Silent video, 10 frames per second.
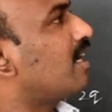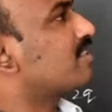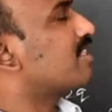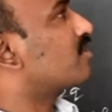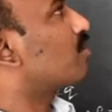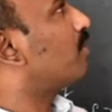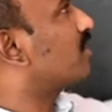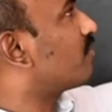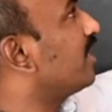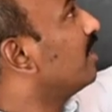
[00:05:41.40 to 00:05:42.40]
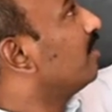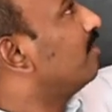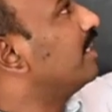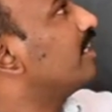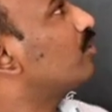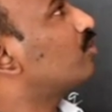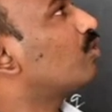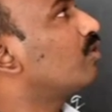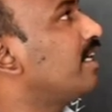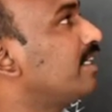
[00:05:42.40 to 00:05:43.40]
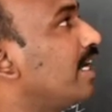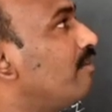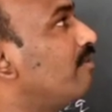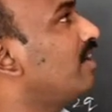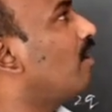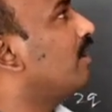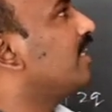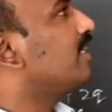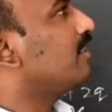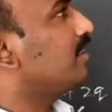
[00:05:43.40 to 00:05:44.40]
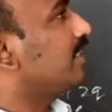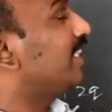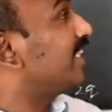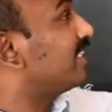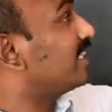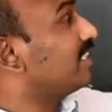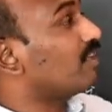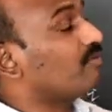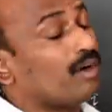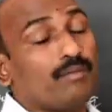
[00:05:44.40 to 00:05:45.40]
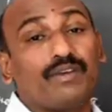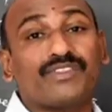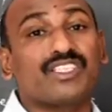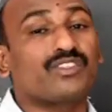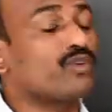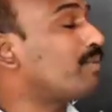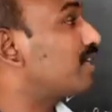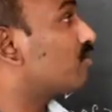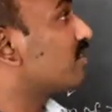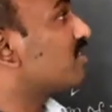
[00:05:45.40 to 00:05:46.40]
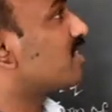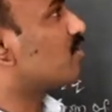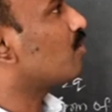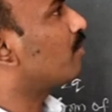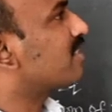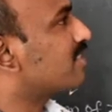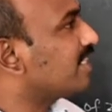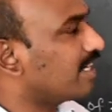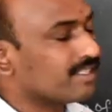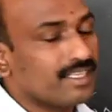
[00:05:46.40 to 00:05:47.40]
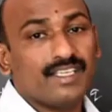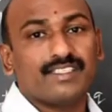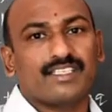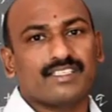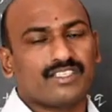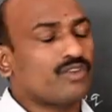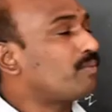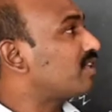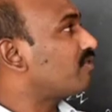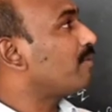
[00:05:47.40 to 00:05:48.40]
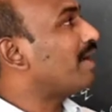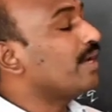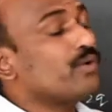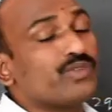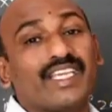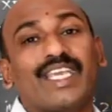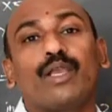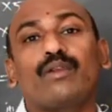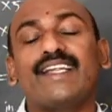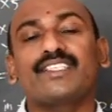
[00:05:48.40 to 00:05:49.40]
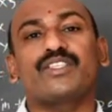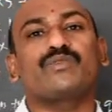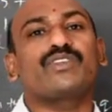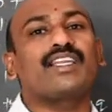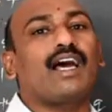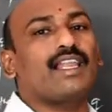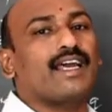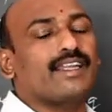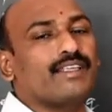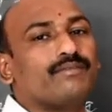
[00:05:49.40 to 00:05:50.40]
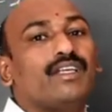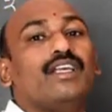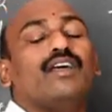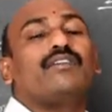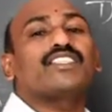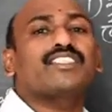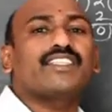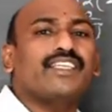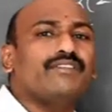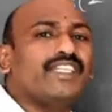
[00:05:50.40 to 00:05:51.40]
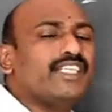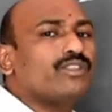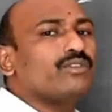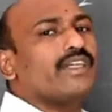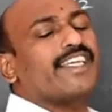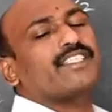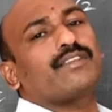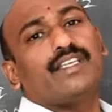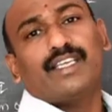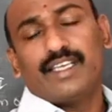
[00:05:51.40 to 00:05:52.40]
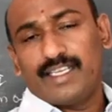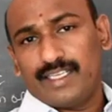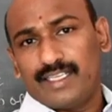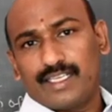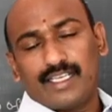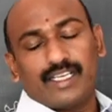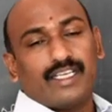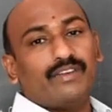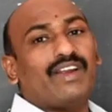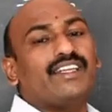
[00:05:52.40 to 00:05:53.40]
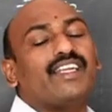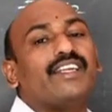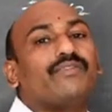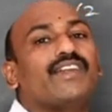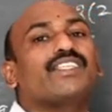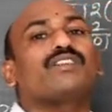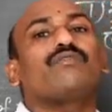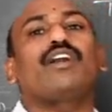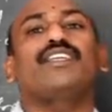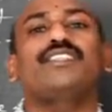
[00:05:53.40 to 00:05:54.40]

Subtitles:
or 6q plus 5. We need to show that every odd integer in the form of 6q plus 1, 6q plus 3 or 6q plus 5 by using equivalence division algorithm. First thing we need to define the definition. What is